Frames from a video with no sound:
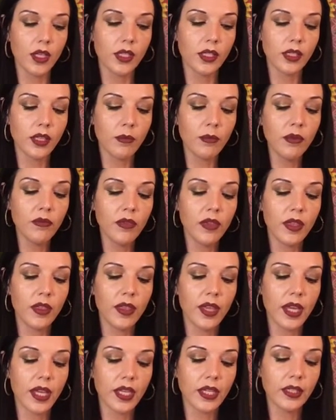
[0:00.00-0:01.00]
Some of the
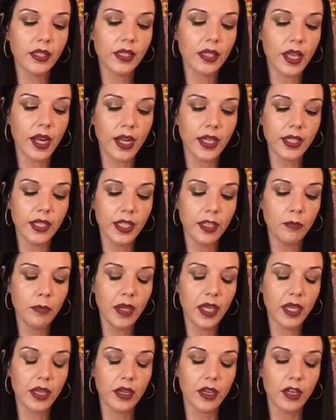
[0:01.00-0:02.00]
things that I did
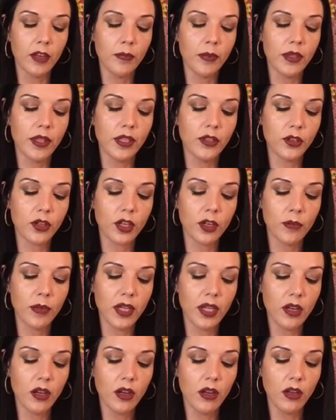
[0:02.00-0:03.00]
pick up, and these are going to
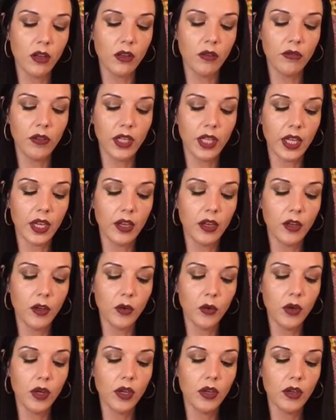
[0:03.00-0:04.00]
be in a haul
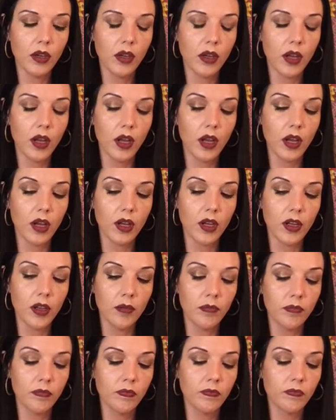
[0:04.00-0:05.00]
video,
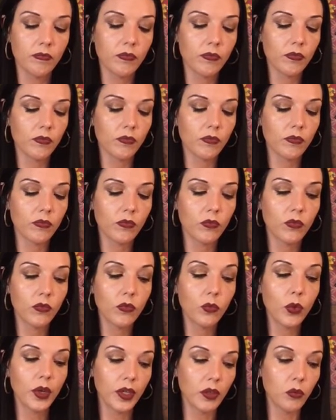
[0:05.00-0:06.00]

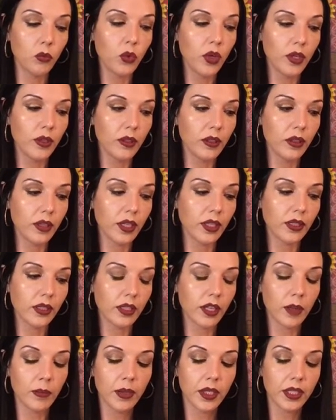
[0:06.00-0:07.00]
well, one of the things
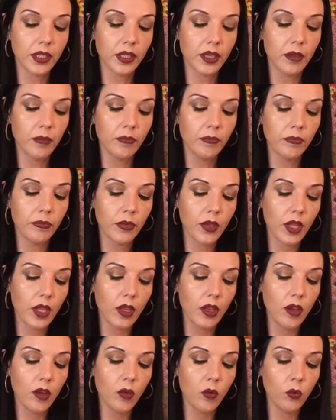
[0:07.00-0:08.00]
that I picked up
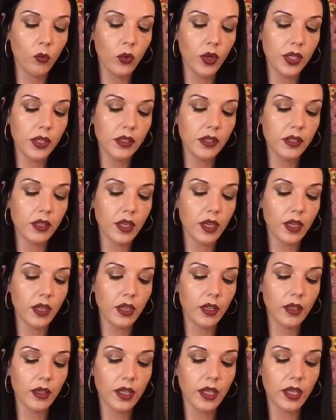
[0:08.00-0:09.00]
was
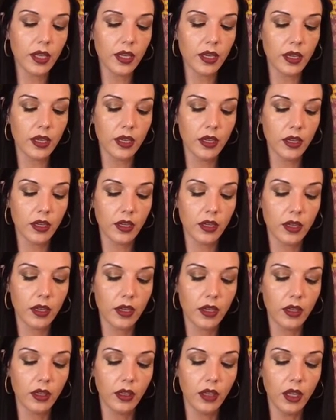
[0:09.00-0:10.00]
the
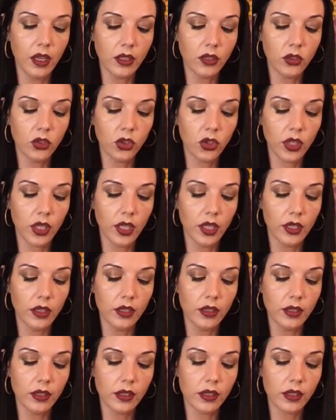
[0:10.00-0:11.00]
Luxe
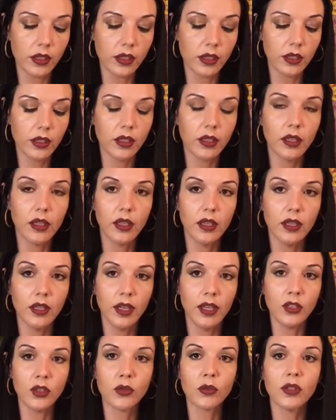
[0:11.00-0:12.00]
Trance
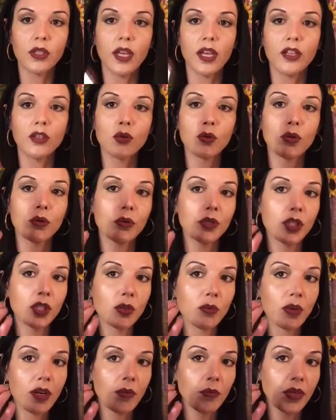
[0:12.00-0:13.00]
Unnatural, which
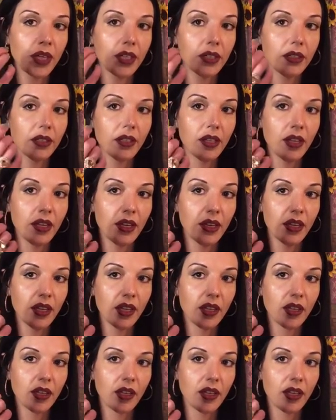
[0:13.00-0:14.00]
is what I'm wearing today,